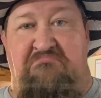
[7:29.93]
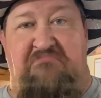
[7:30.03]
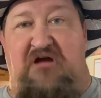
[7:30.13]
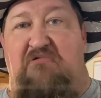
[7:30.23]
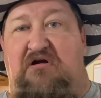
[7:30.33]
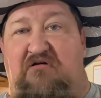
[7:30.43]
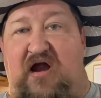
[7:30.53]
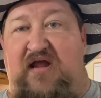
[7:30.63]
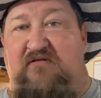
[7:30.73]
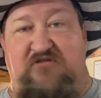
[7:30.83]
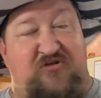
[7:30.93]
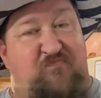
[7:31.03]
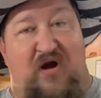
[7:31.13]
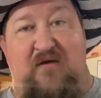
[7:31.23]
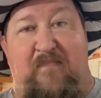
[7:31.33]
They work great. Just
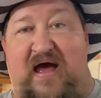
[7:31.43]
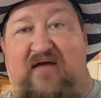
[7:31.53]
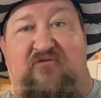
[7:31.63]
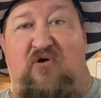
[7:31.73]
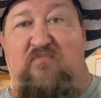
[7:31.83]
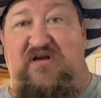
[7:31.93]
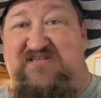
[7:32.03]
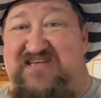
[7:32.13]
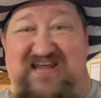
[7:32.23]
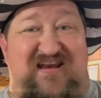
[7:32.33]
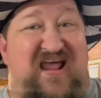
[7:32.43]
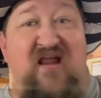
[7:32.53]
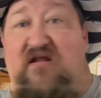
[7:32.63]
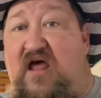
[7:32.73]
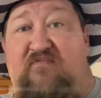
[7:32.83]
bring them back, throw them in the sink.
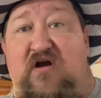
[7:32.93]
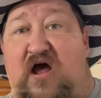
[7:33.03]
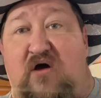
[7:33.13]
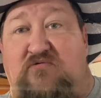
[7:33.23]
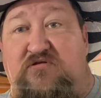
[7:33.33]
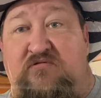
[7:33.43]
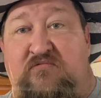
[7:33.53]
Nana never knows.